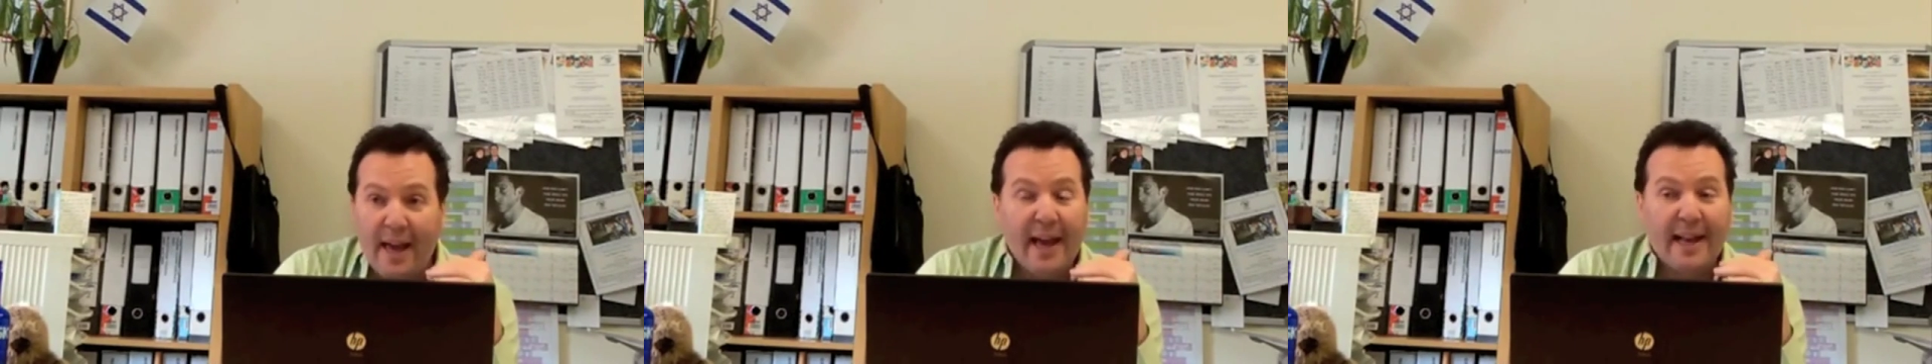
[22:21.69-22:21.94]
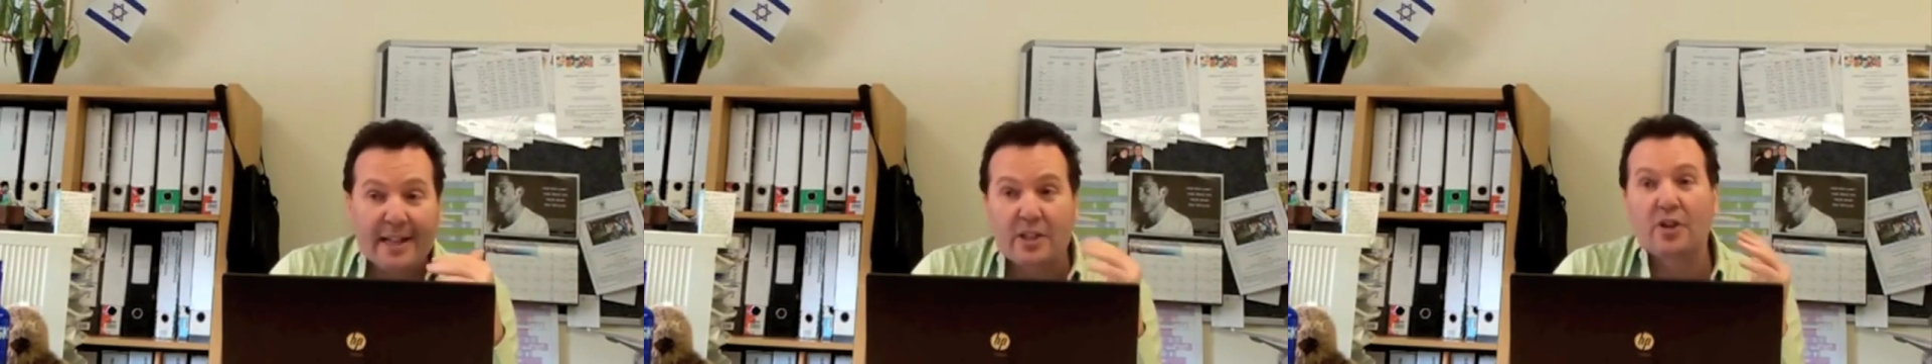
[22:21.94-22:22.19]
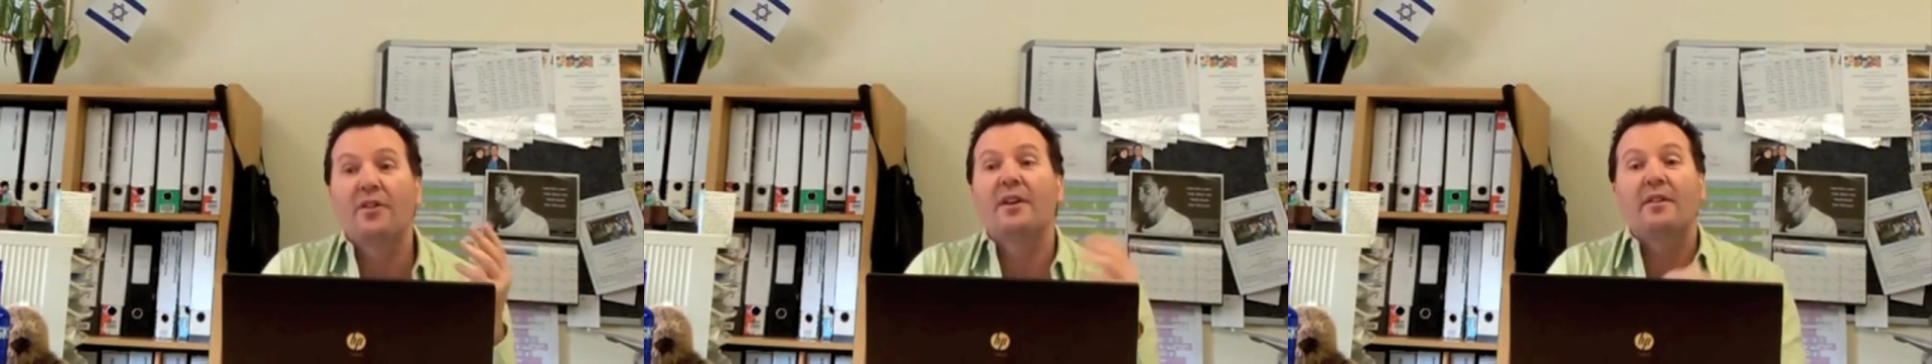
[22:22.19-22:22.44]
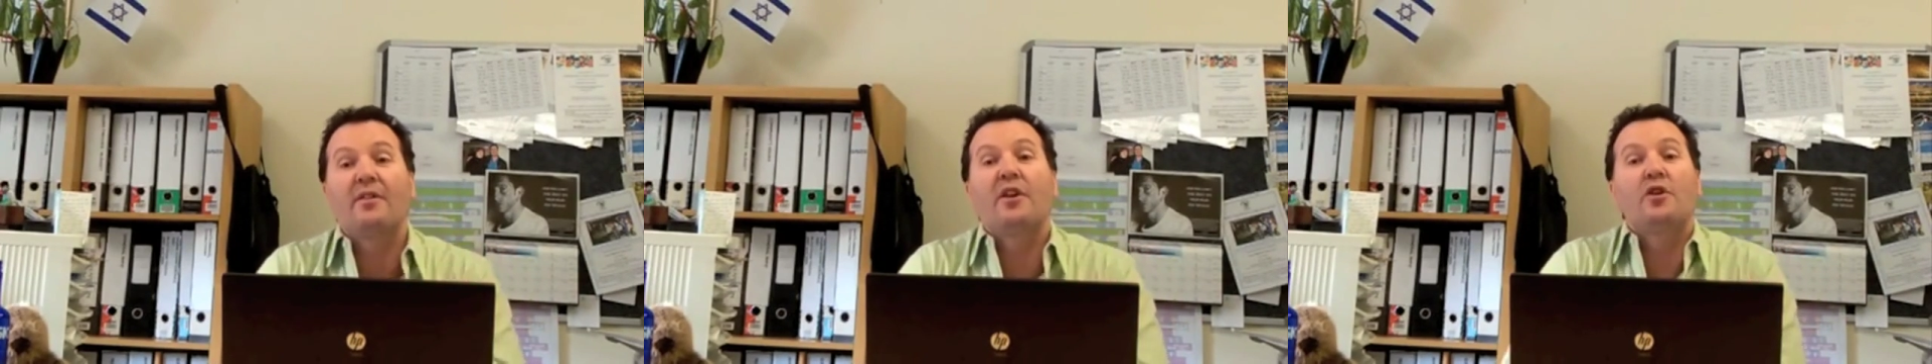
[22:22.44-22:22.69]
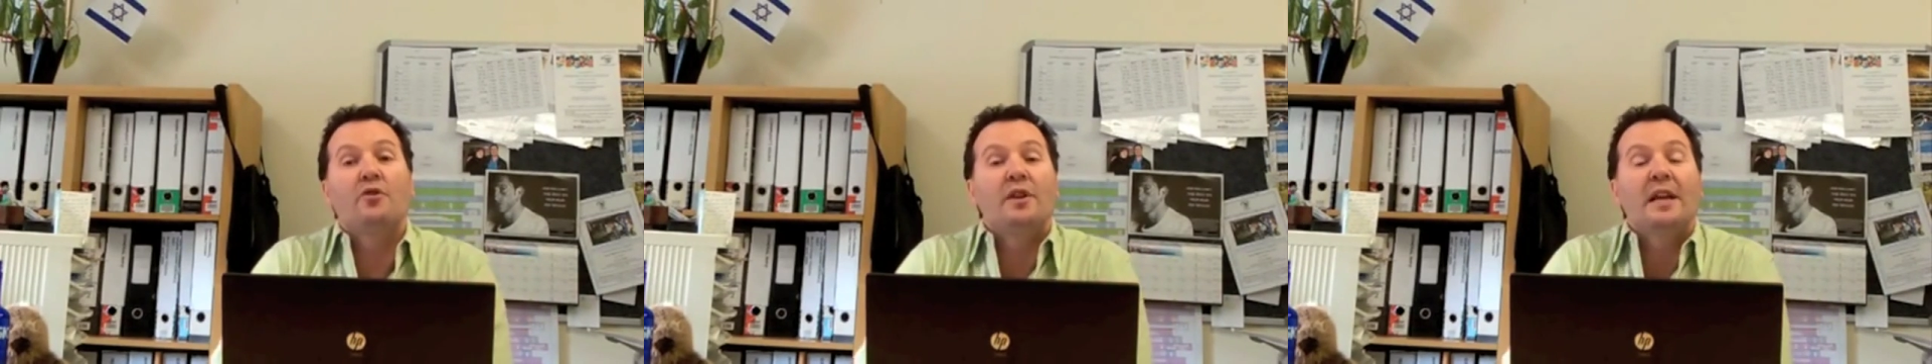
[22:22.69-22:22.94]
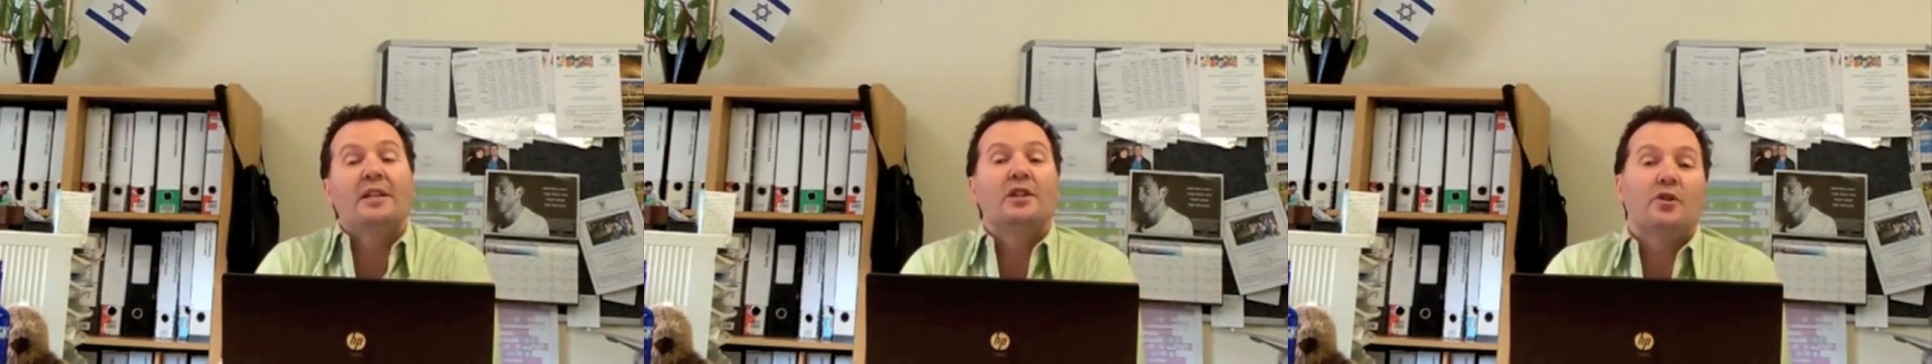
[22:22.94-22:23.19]
and so the
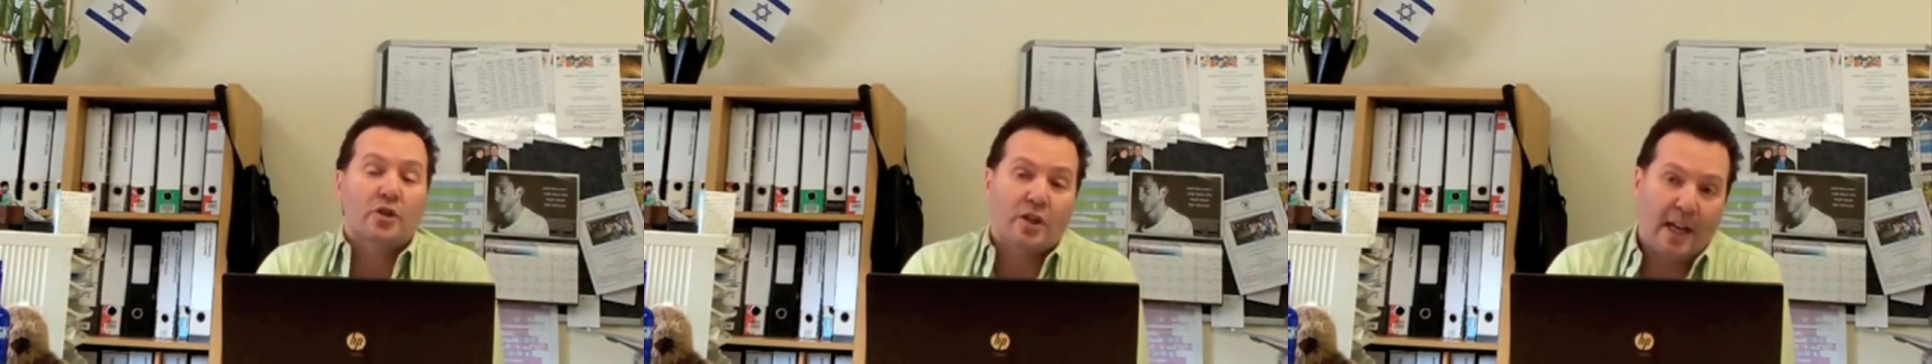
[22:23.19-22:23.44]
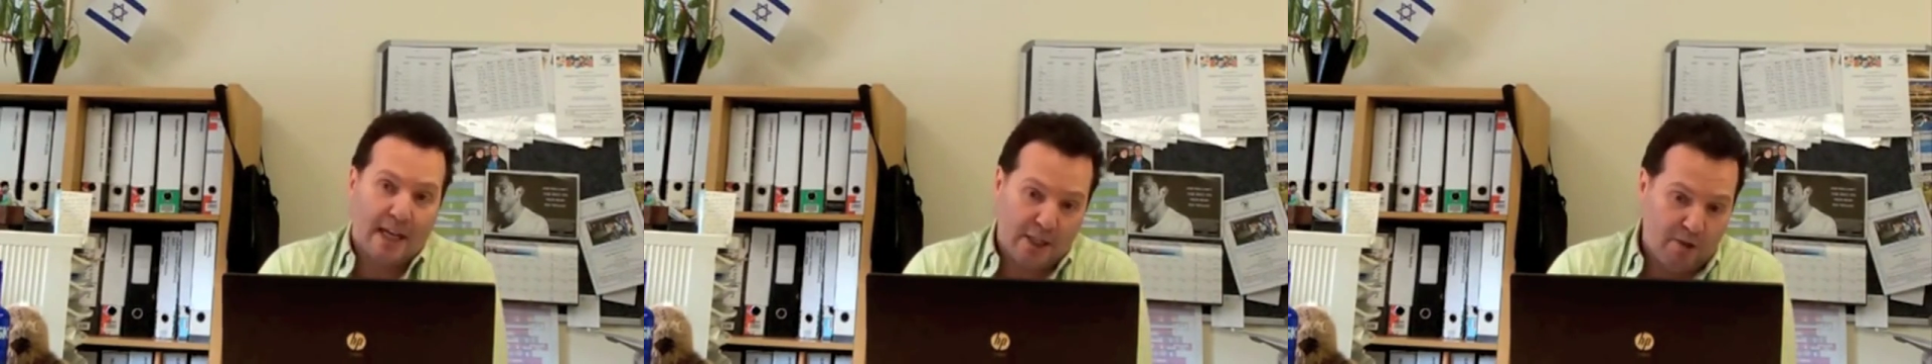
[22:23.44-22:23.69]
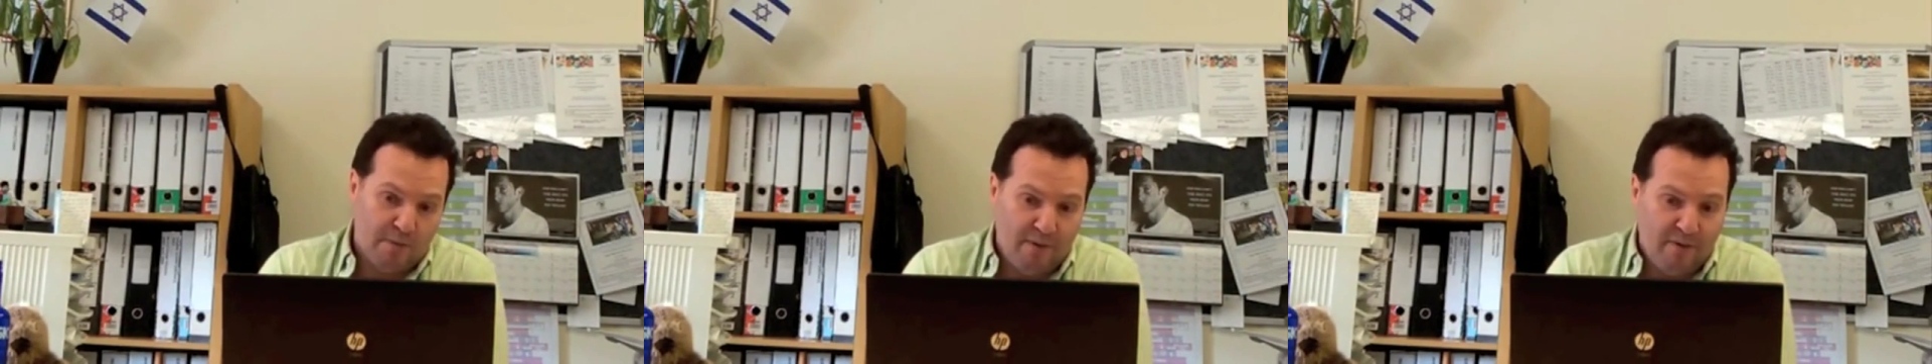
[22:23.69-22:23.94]
unique solution has to be